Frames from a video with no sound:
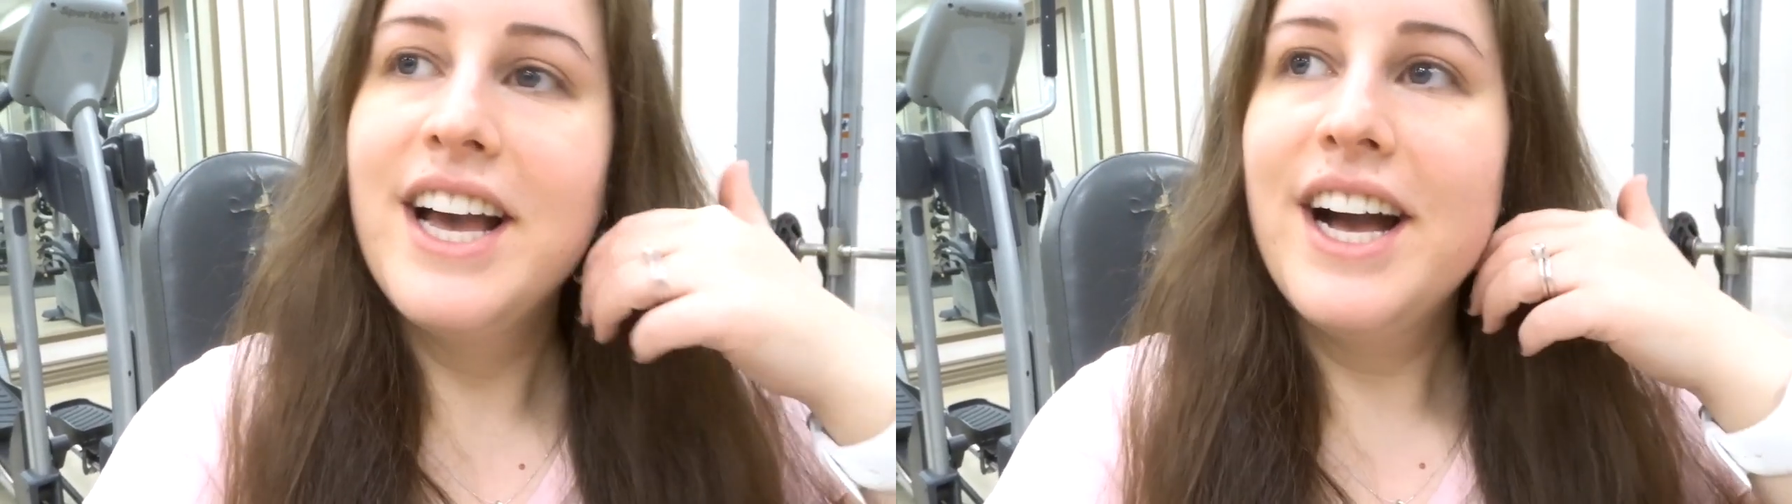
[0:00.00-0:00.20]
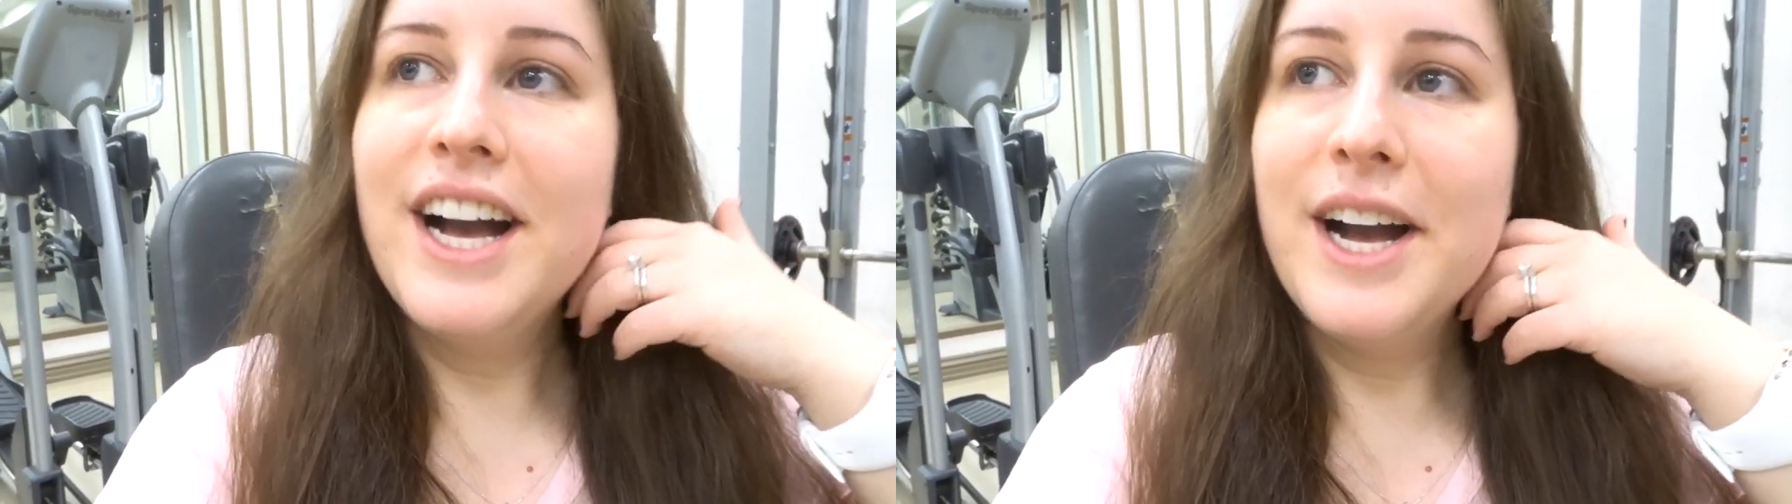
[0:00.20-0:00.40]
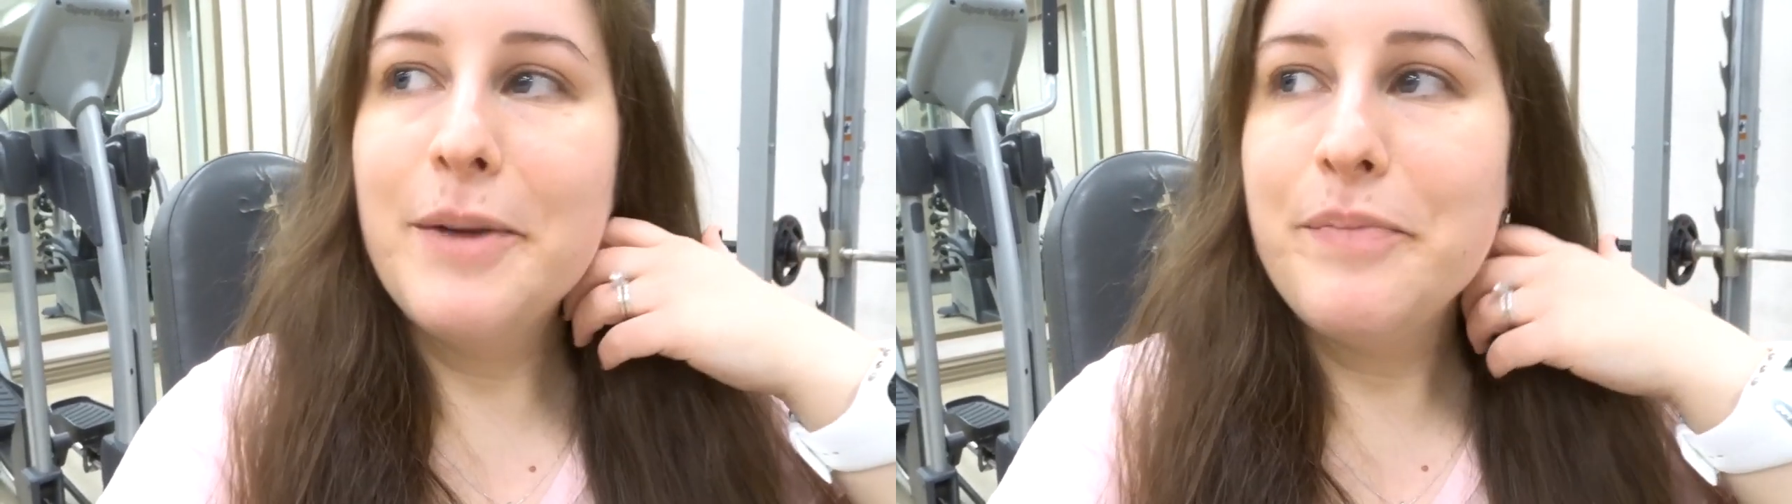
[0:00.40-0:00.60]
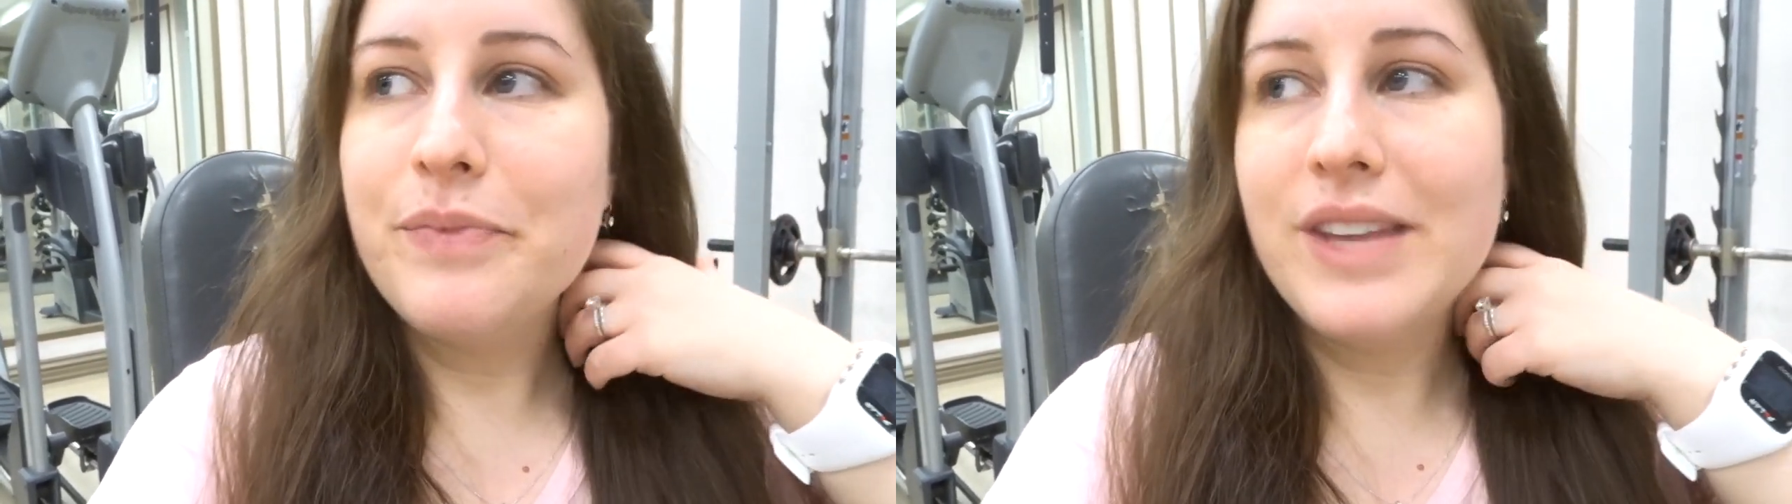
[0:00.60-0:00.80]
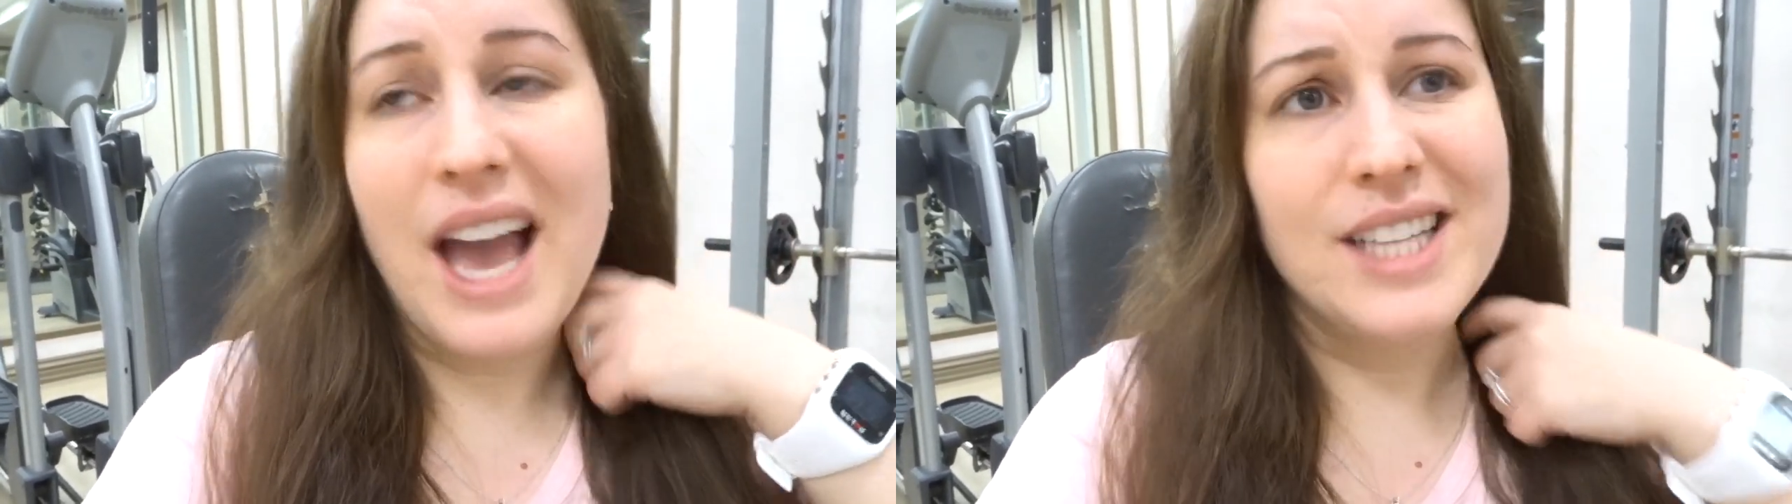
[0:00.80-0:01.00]
Um,
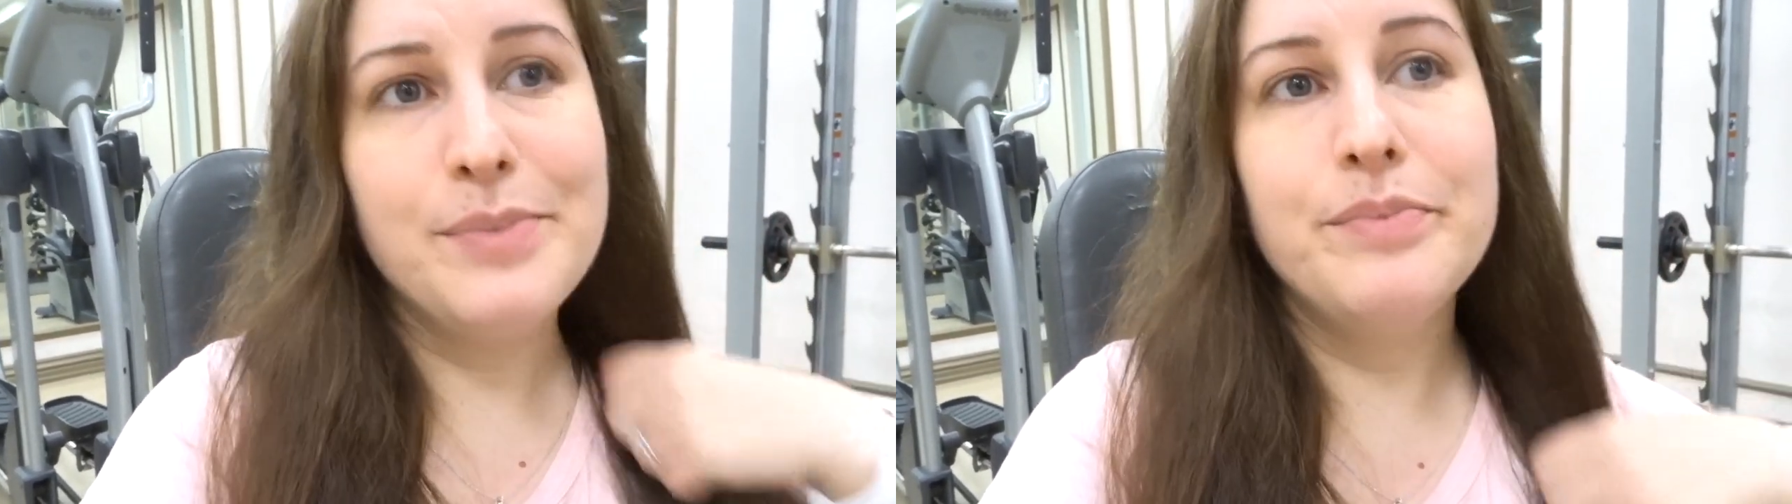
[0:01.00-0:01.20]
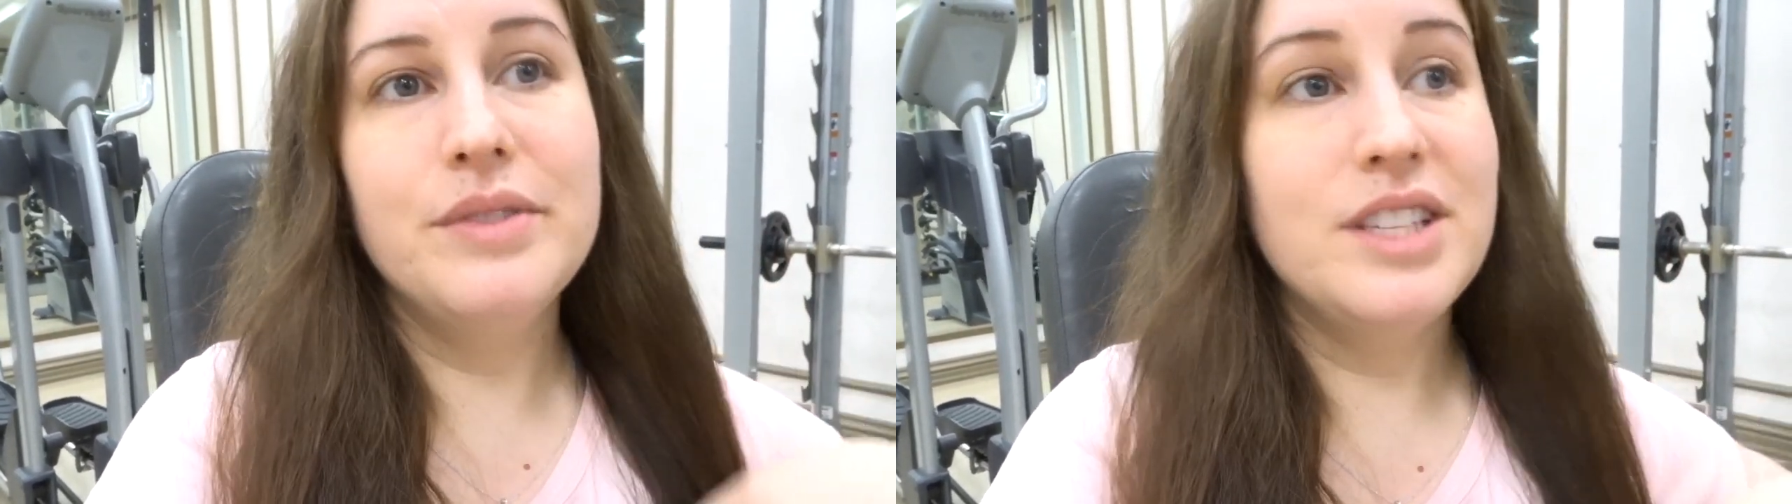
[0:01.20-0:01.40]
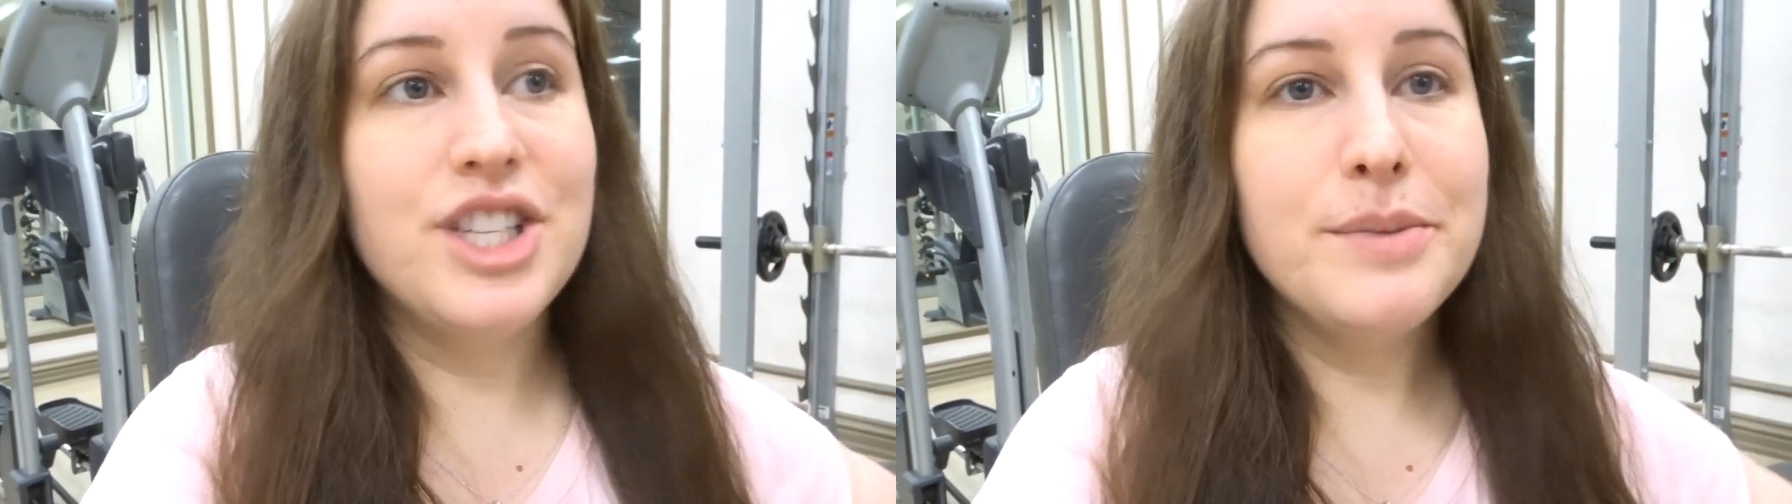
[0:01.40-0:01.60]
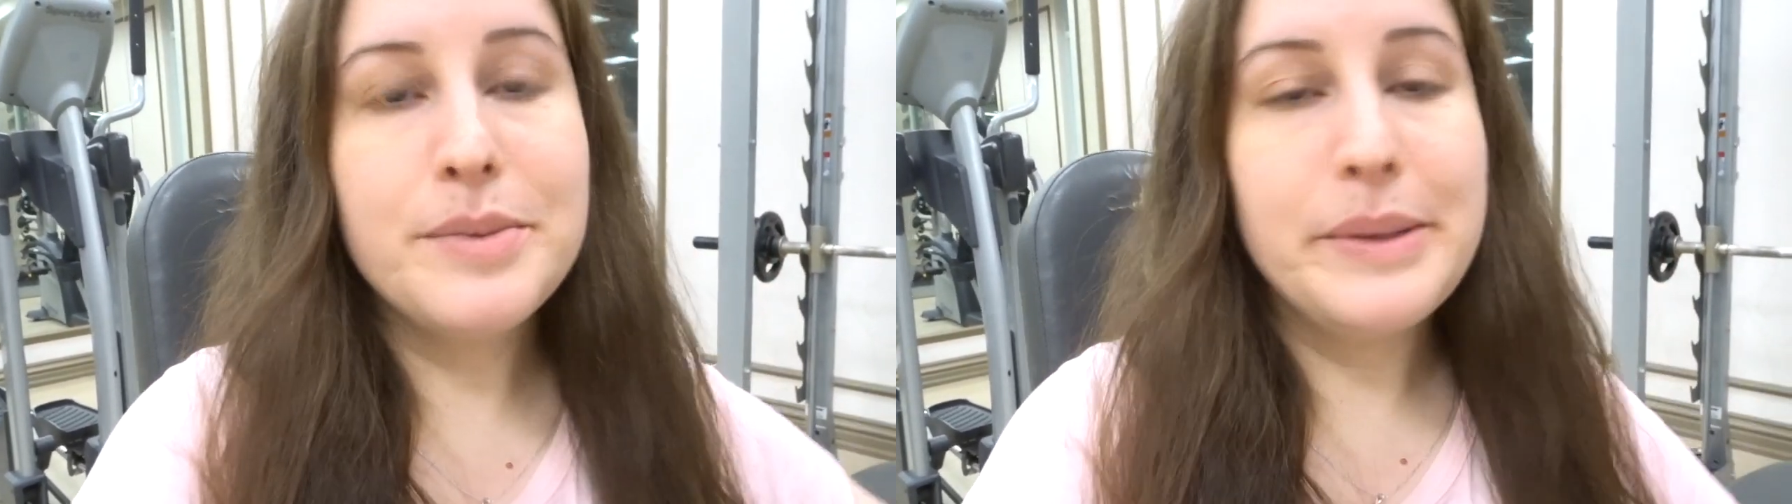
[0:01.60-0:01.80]
yeah, it's, the gym's